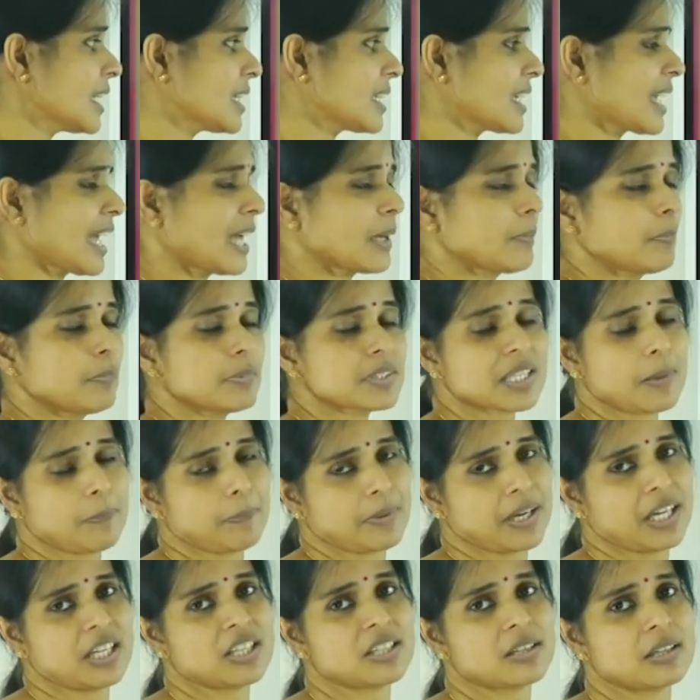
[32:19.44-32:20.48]
it can
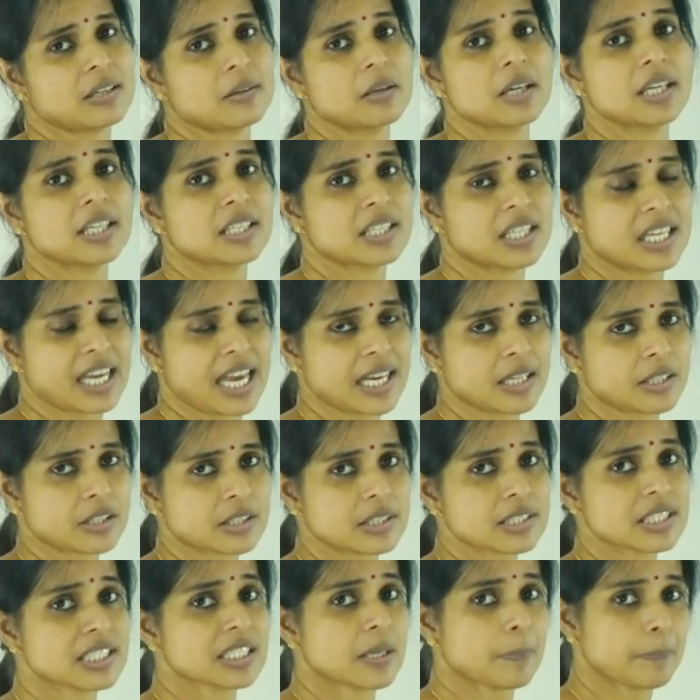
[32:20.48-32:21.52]

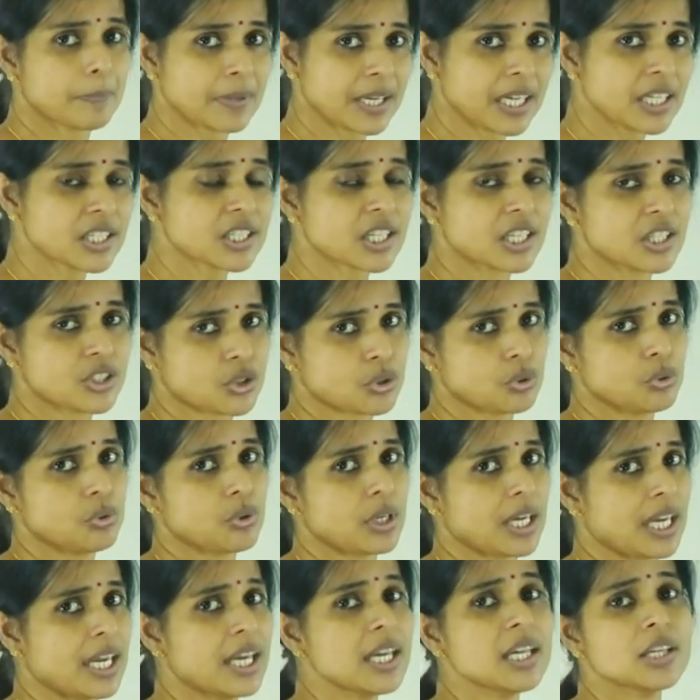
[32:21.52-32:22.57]
separate
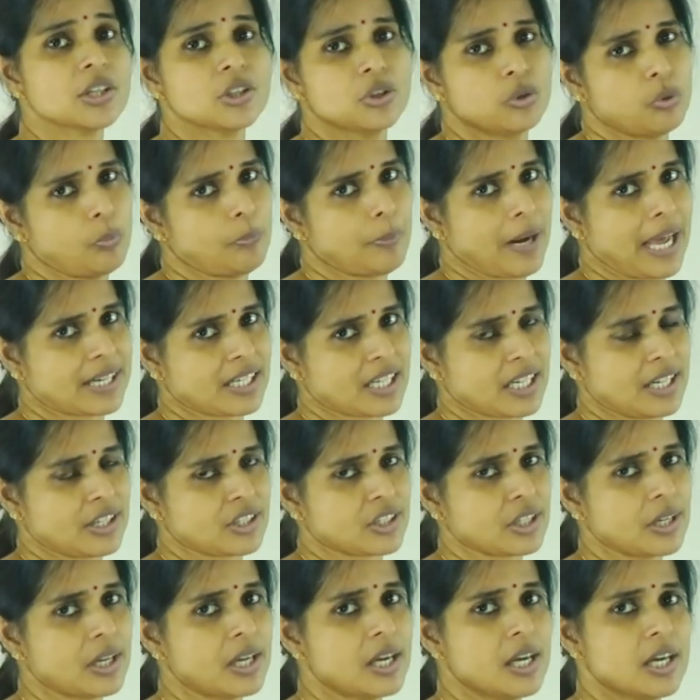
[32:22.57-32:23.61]
into a new
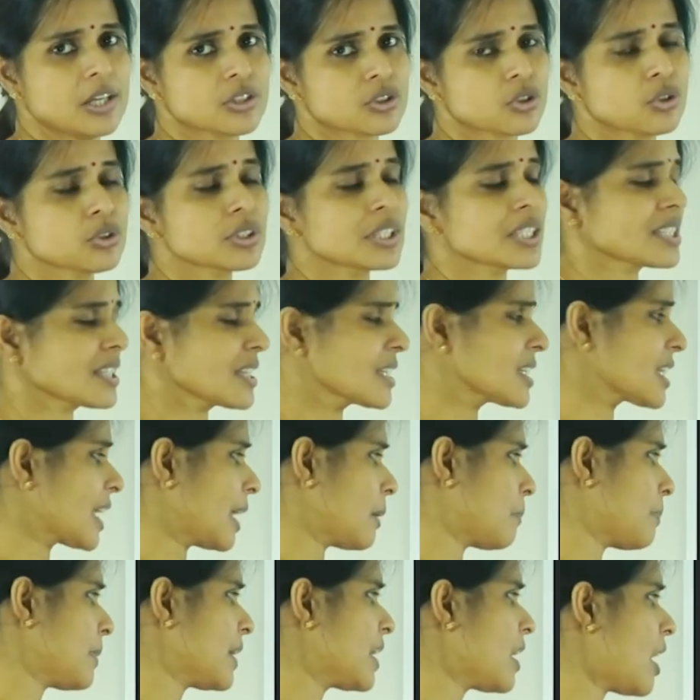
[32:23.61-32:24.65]
plantlet. So, this is
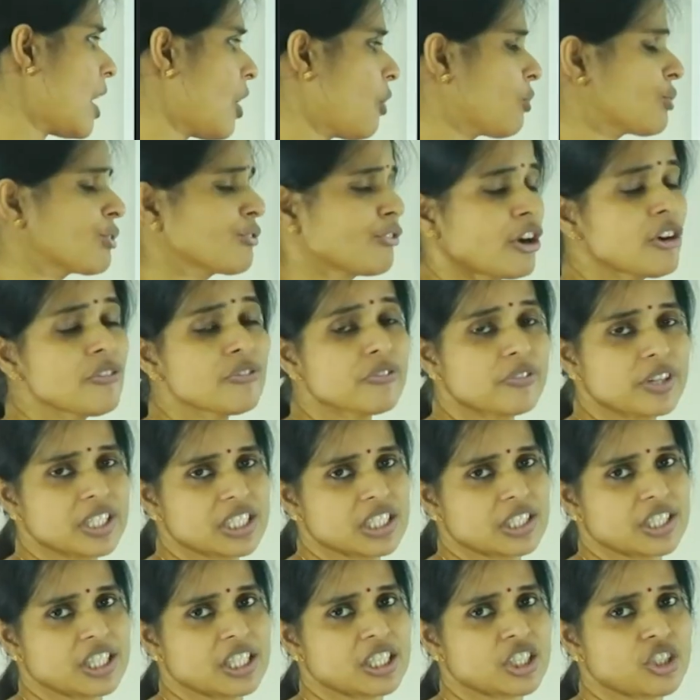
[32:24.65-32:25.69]
helping out for
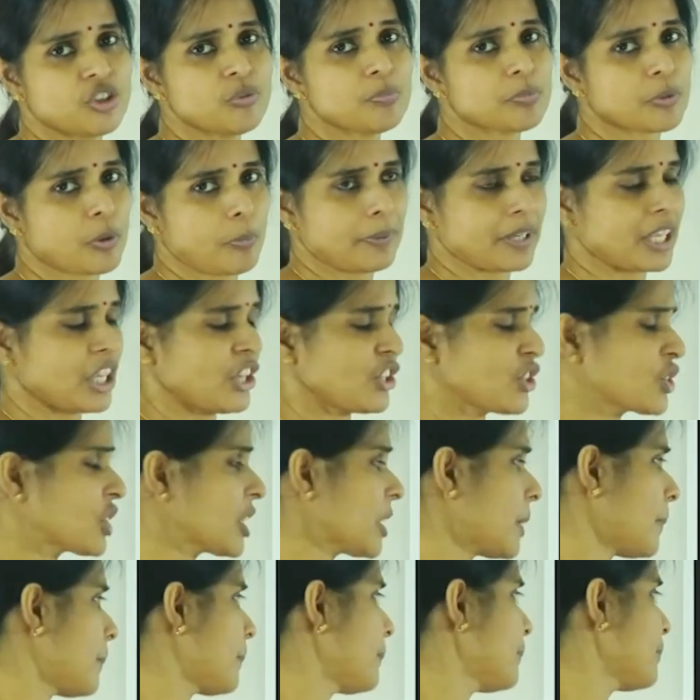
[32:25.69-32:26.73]
vegetative
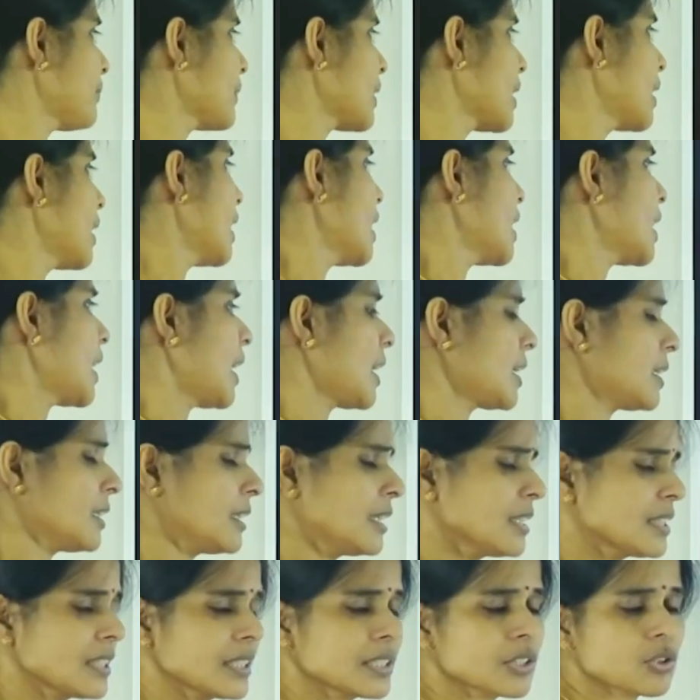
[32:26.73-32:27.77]
propagation, and
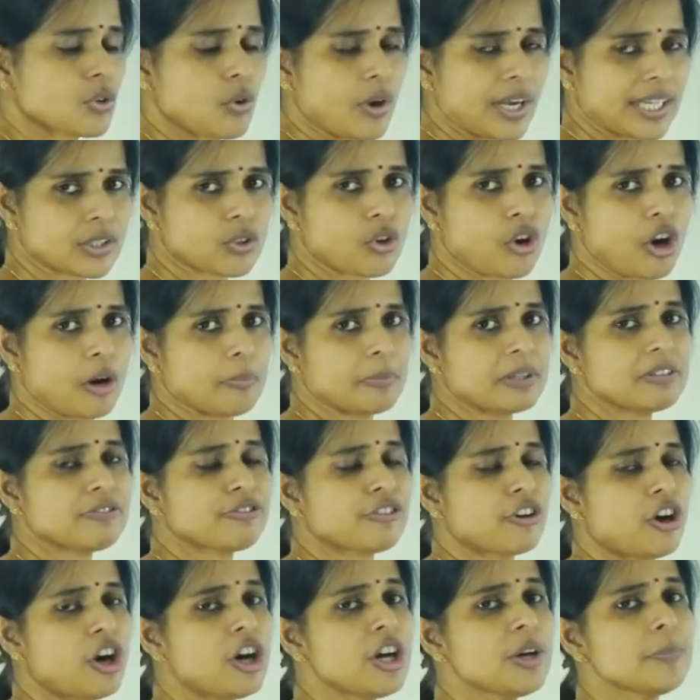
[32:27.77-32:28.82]
this is quite common
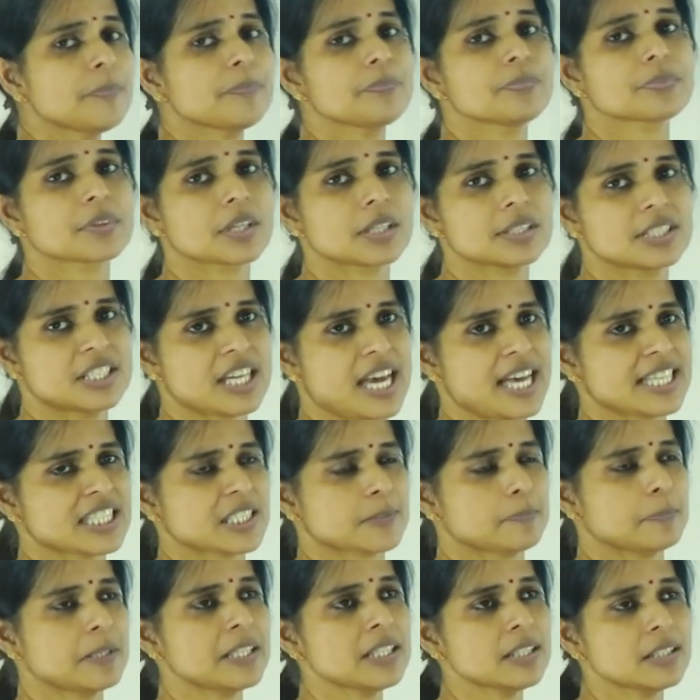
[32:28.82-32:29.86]
for
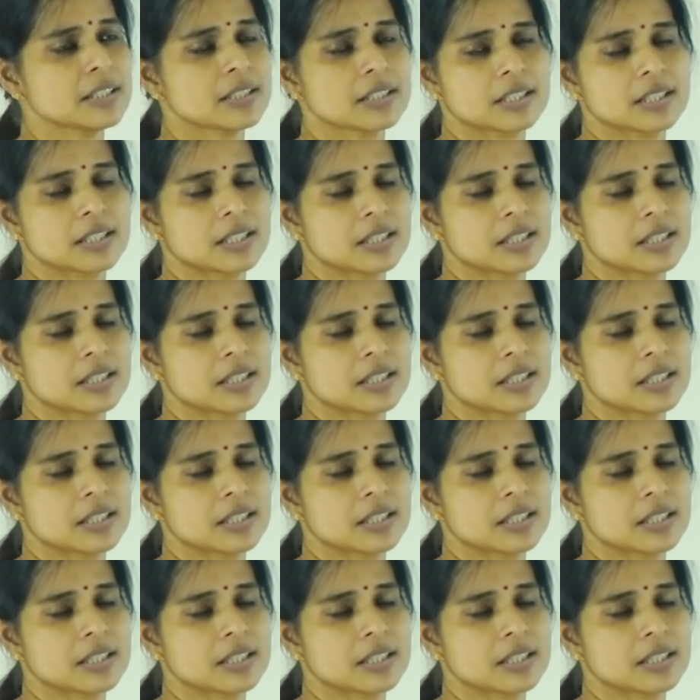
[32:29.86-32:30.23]
jasmine,